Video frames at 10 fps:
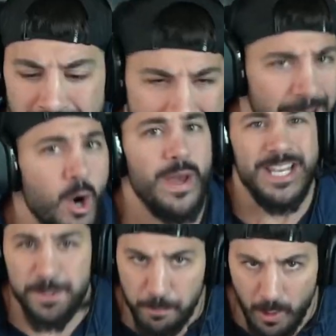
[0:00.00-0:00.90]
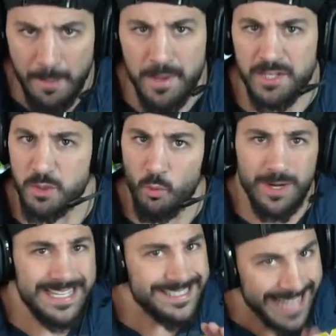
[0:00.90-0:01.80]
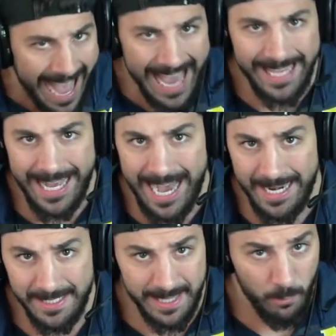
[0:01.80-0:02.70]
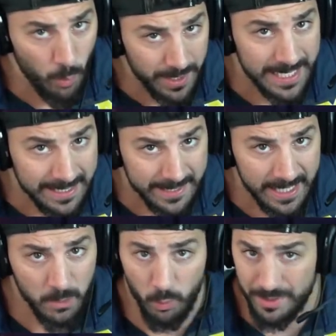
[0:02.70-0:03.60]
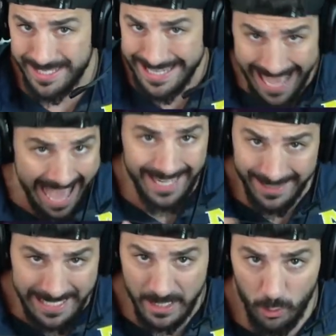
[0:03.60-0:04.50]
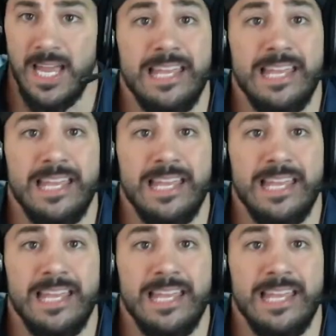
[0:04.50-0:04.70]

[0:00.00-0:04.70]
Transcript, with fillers: And I know his premise and what he's dying on is that what he did was not illegal.